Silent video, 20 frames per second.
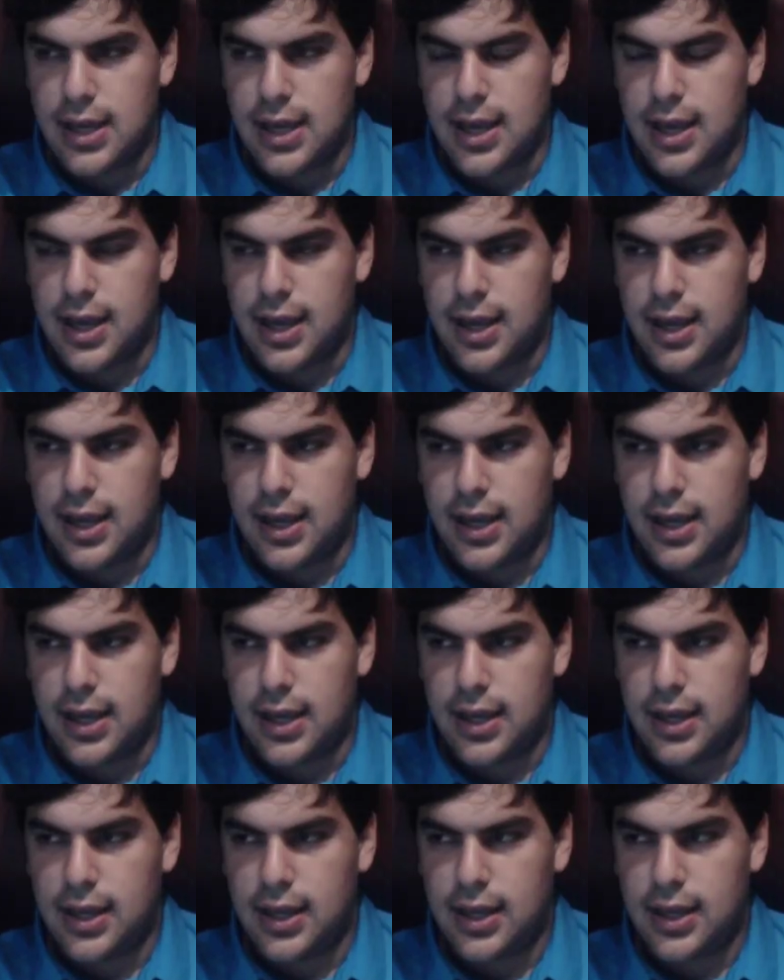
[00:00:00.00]

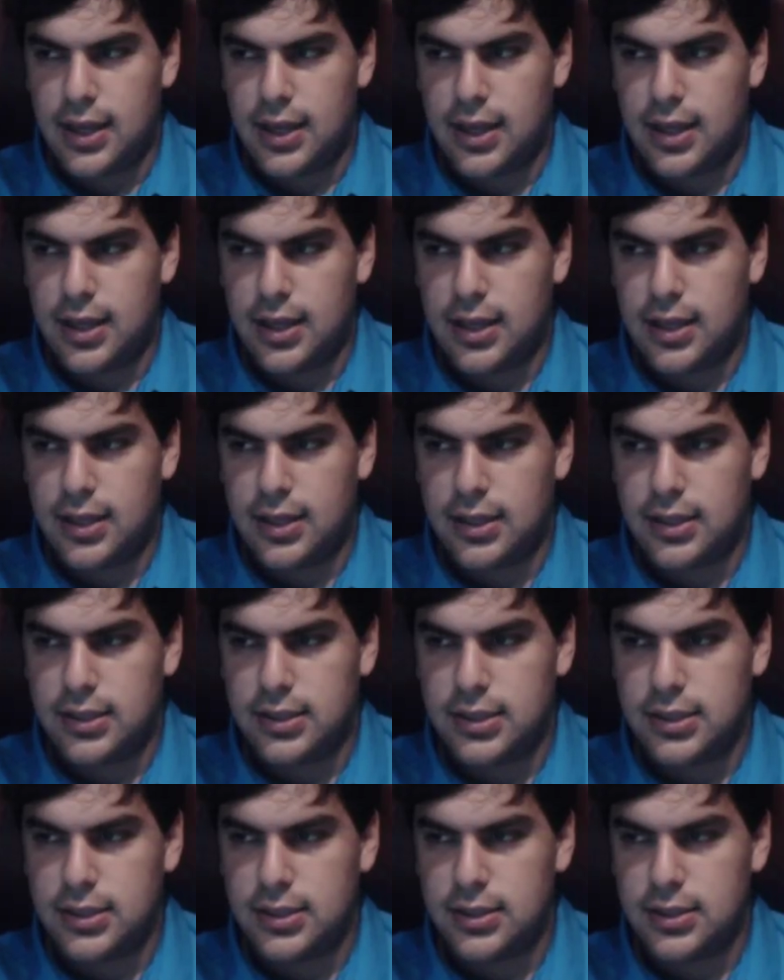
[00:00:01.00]
and
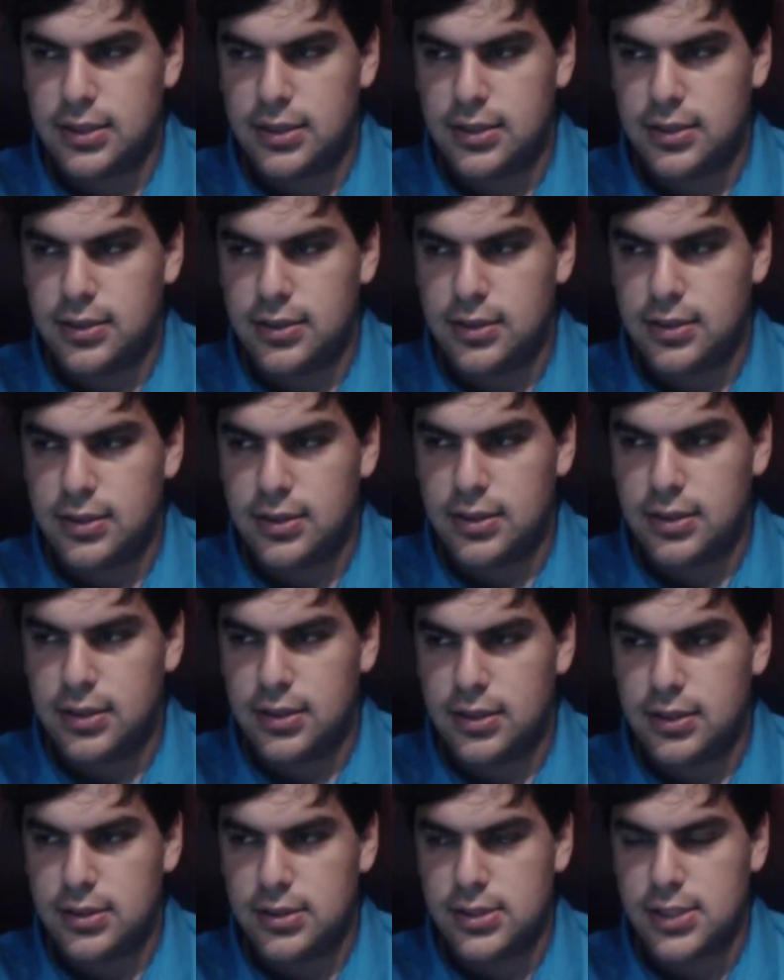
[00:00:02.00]

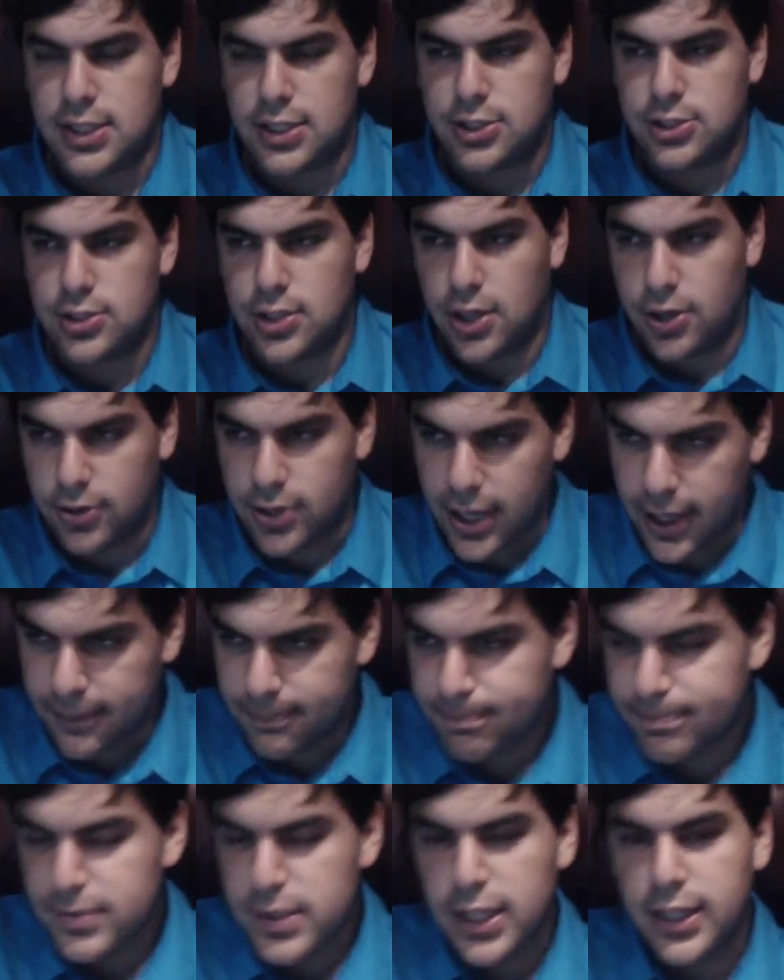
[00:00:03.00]
6. Okay,
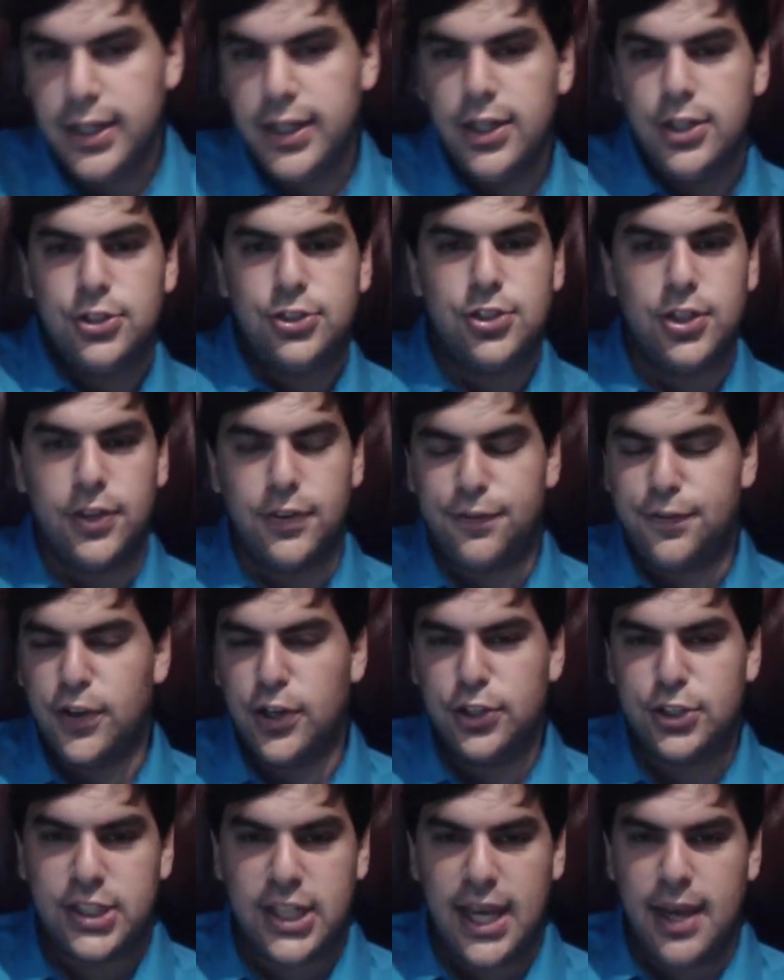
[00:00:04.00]
so the
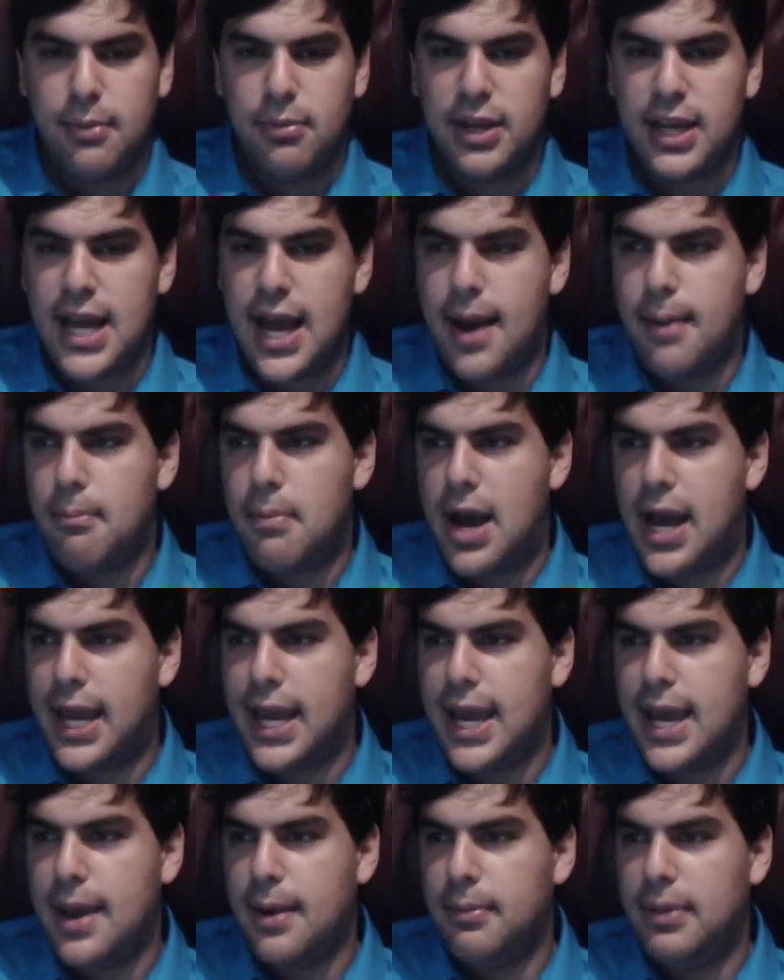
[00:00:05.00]
first game we got
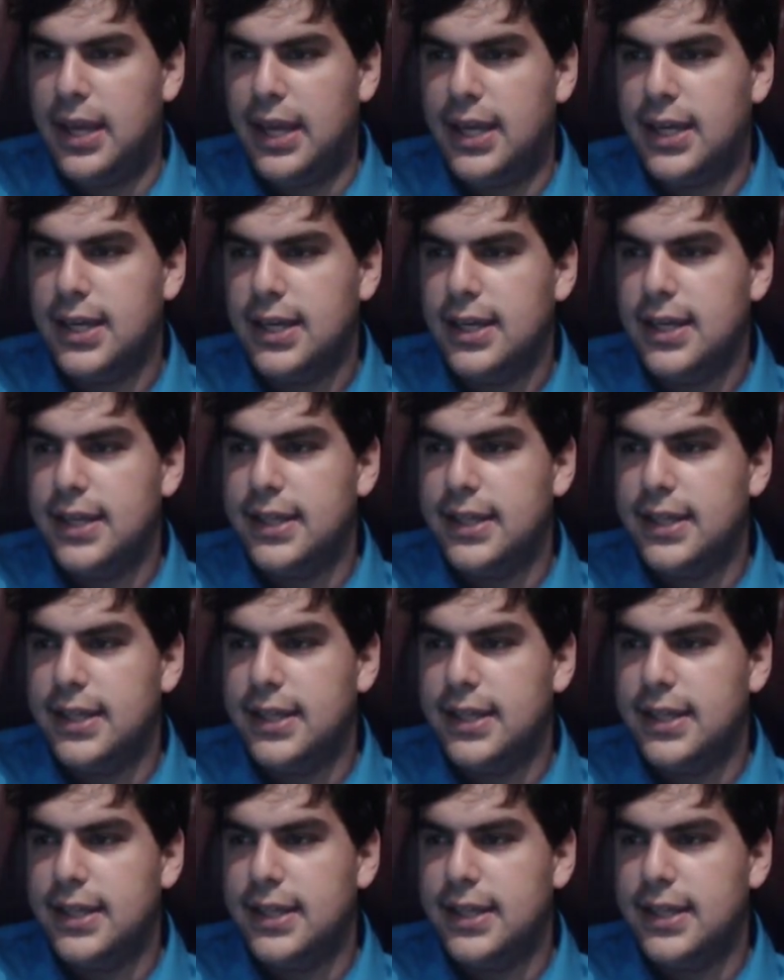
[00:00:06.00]
Miami.